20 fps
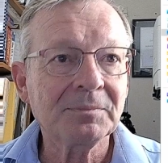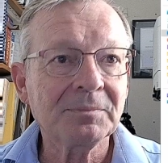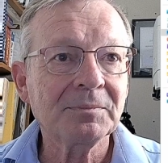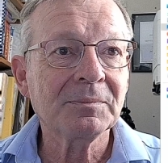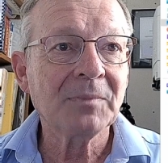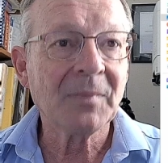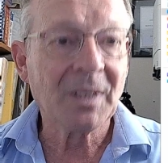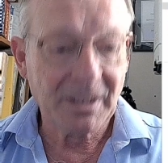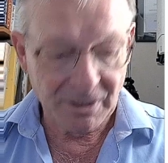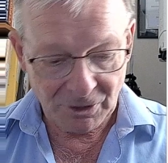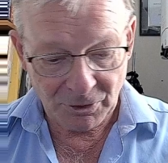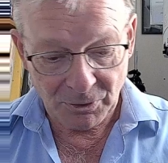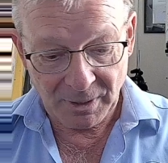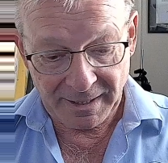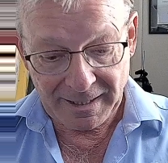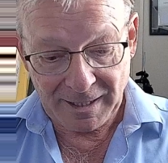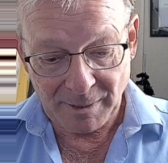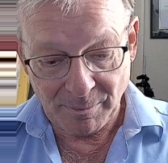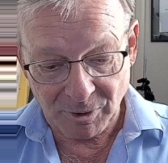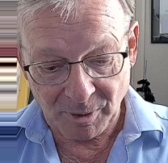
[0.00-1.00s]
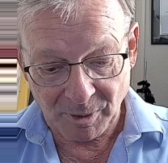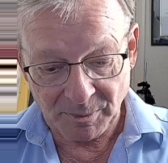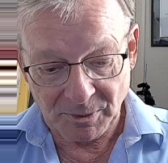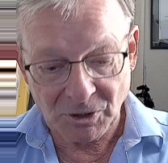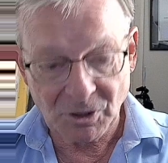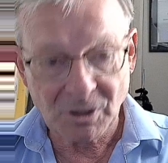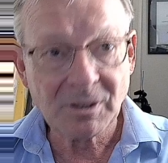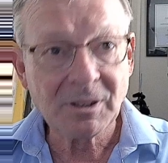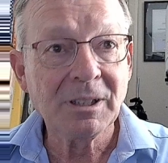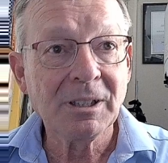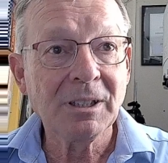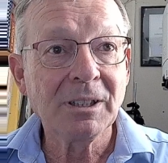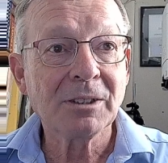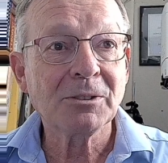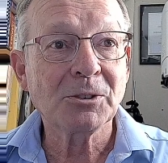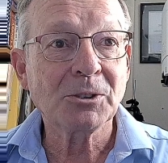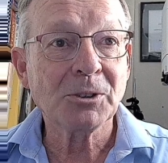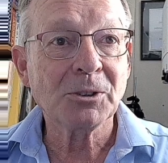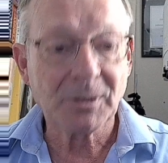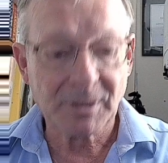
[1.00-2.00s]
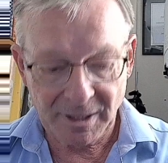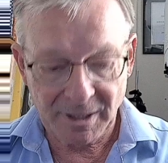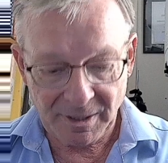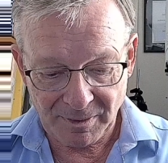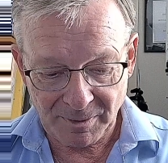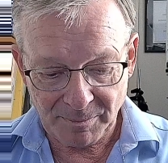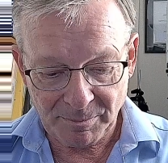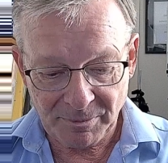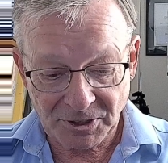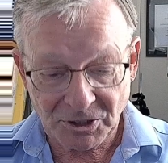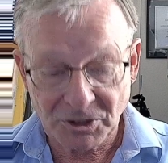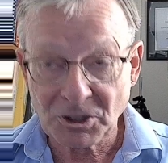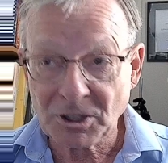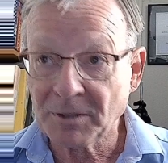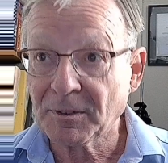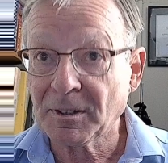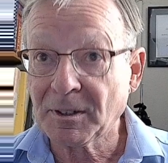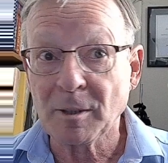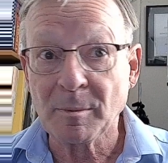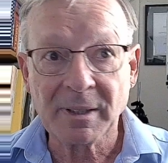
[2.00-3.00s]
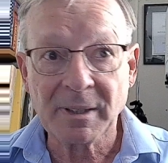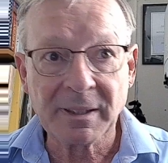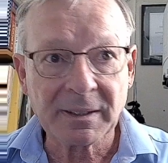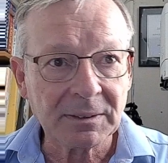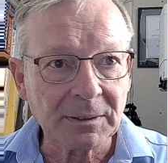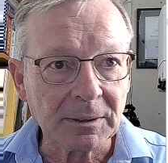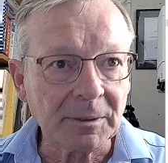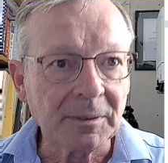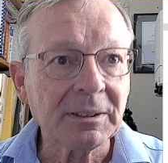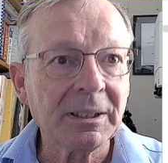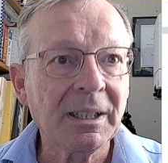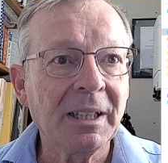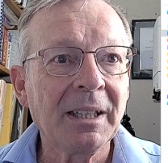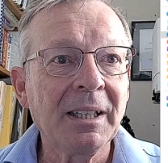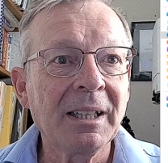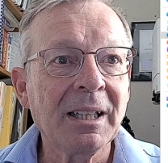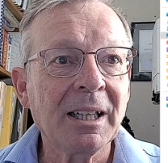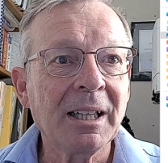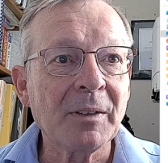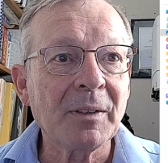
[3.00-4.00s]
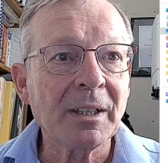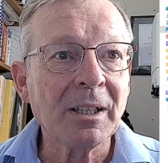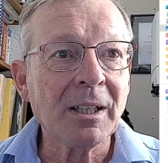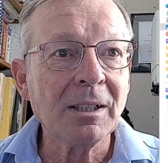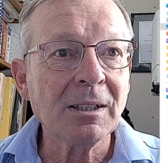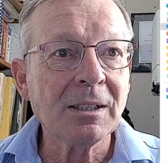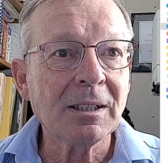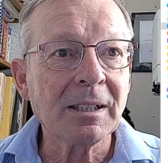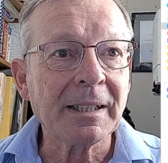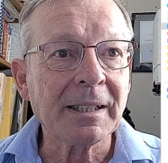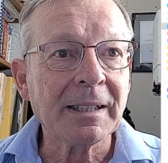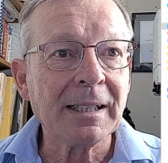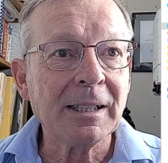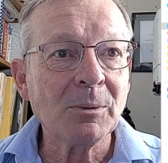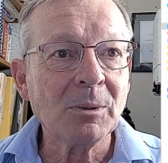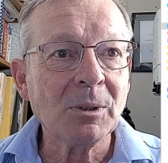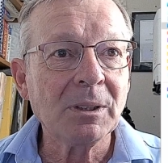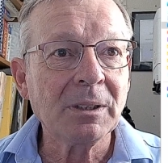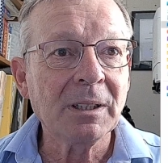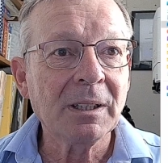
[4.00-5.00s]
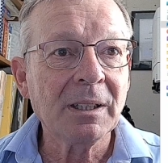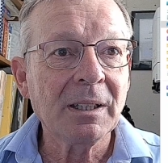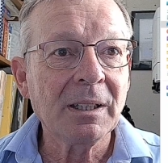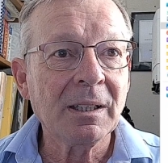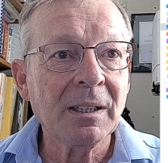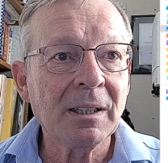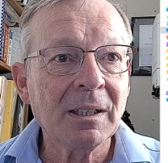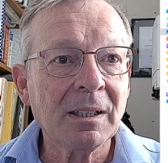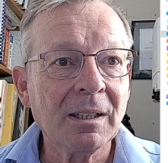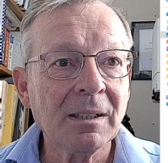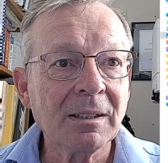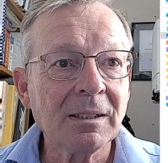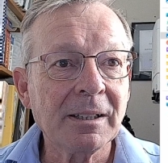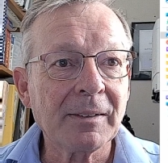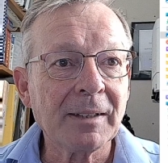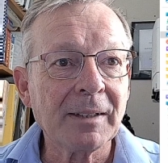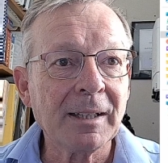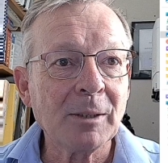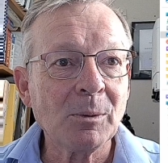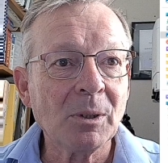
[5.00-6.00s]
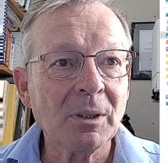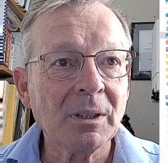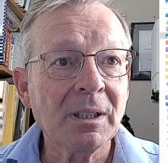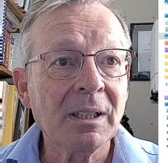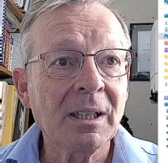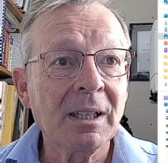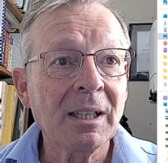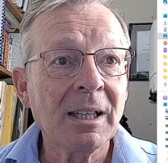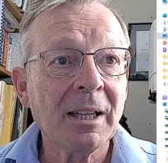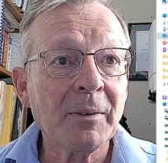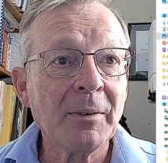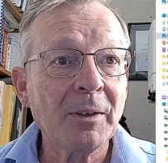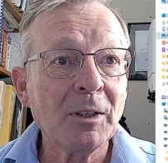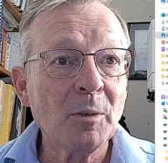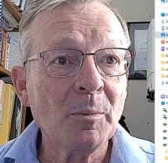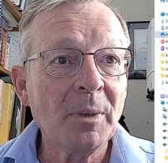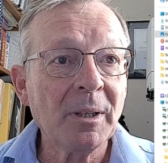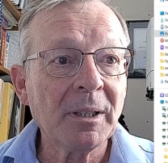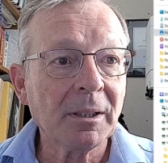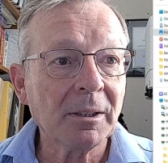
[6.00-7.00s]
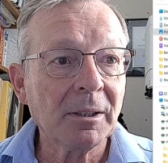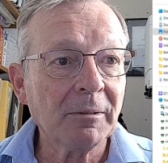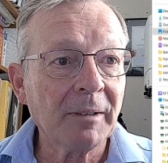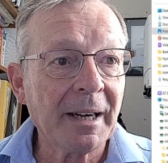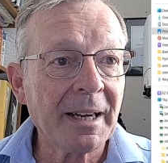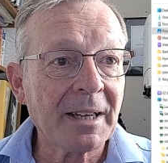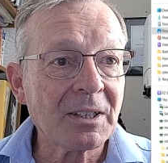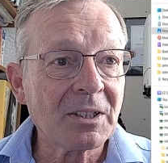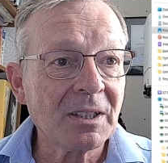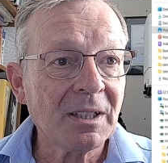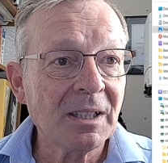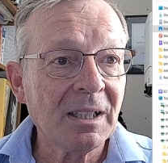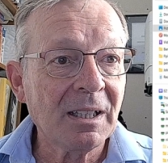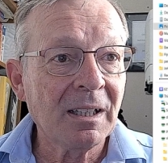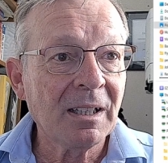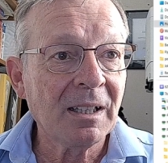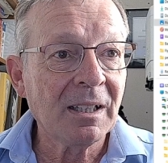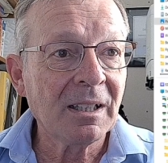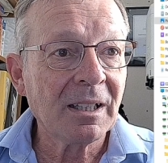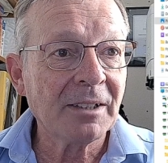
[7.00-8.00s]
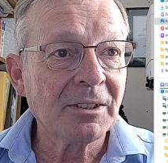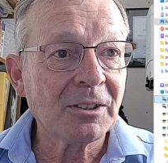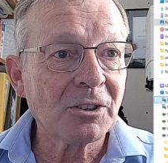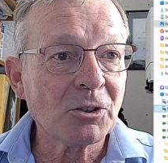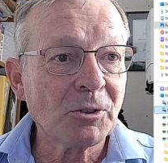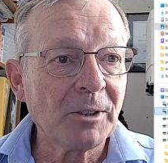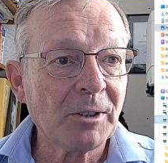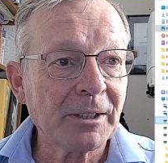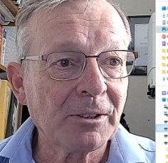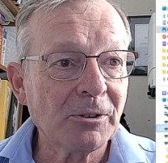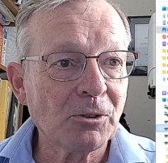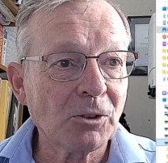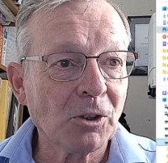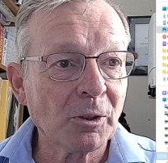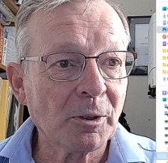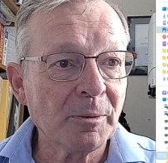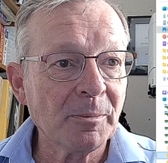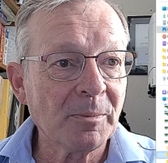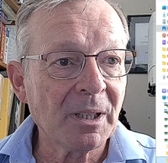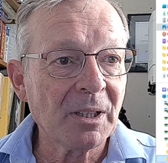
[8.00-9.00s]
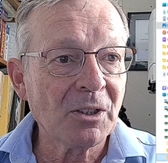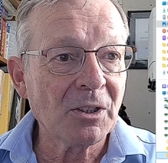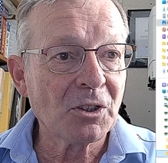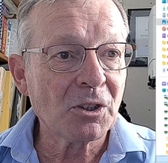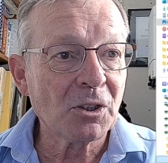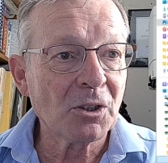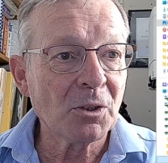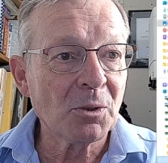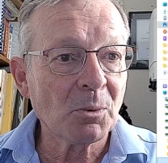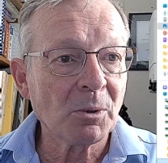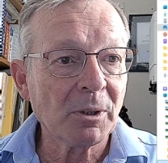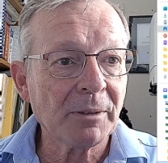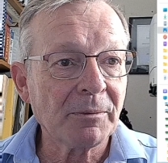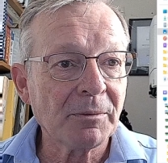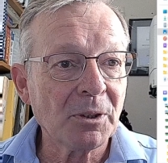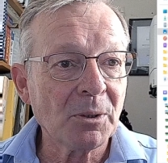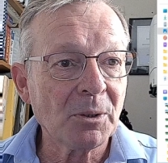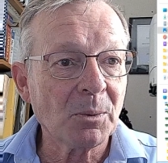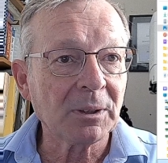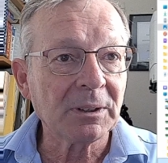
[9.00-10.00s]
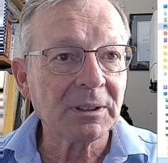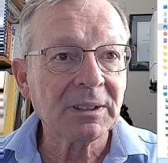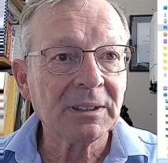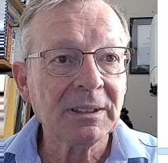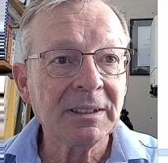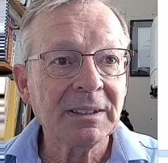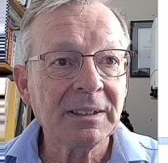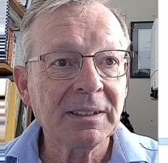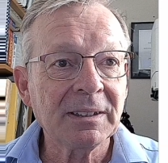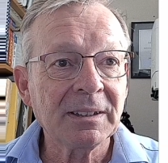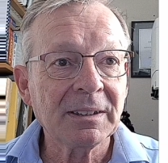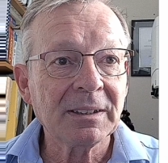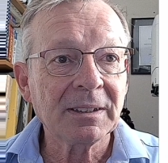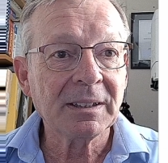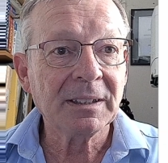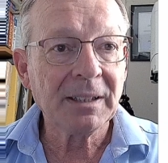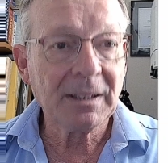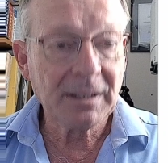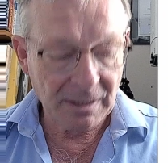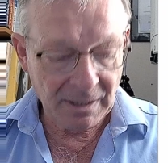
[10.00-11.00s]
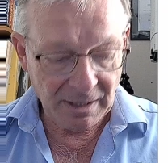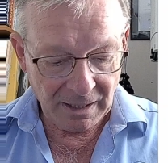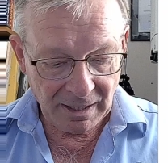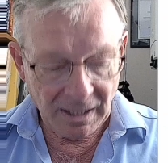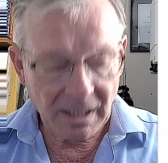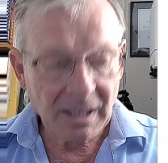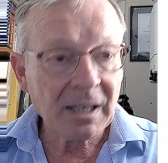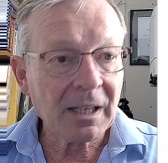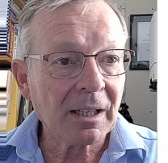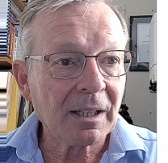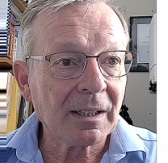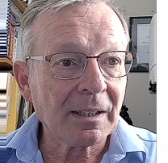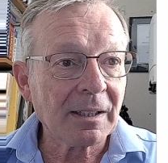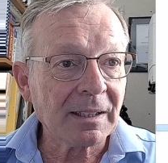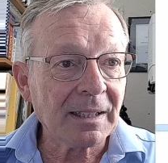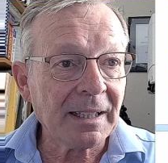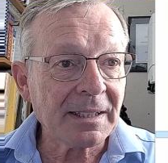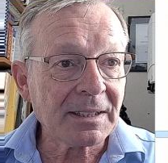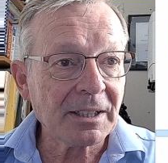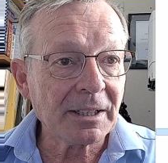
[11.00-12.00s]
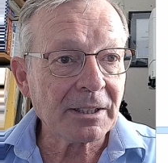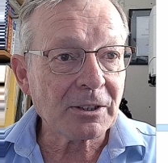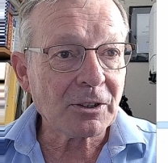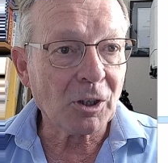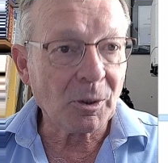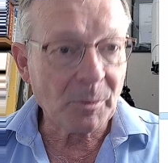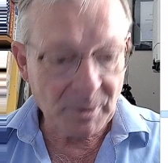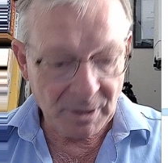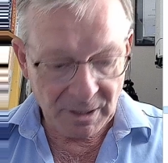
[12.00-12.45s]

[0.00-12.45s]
Do that again properly, John. Control A, press the Shift key by accident, and then unclick that one, and then you can pick up the rest and just drag and drop them into wherever you want. Okay, that says copy.